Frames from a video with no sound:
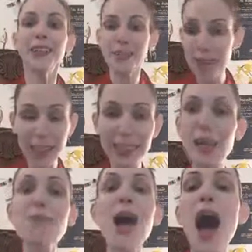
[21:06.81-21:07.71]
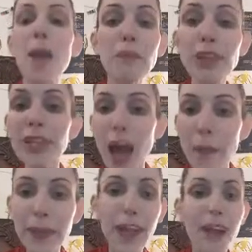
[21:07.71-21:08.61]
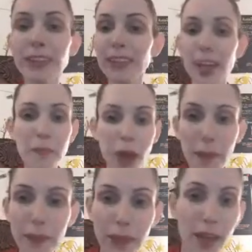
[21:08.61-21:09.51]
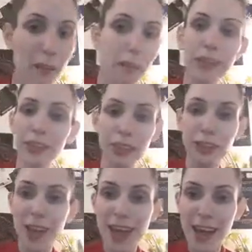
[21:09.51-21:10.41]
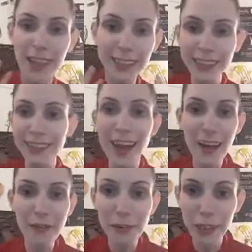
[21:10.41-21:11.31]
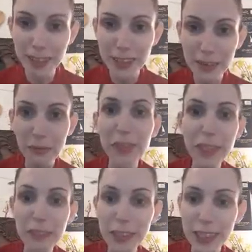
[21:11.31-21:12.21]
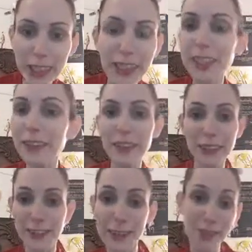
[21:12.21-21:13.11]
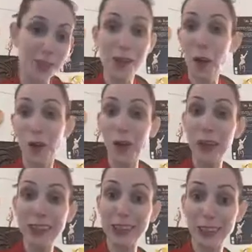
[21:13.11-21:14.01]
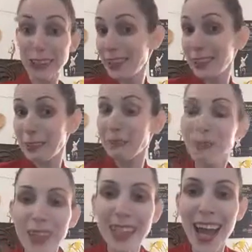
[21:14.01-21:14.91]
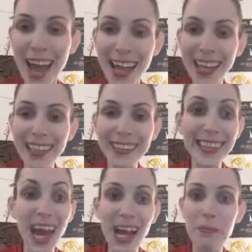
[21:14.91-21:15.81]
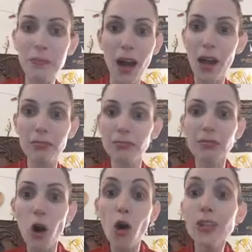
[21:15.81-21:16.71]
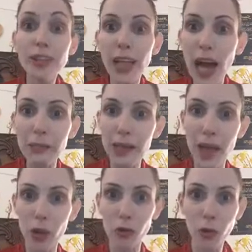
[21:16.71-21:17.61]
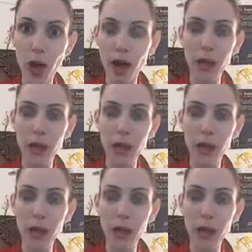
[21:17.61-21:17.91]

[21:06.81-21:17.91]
Great. I'm really happy, Karen. I'm happy, Peter, that everybody is really, really clear and there's no questions. And I'm all the time now.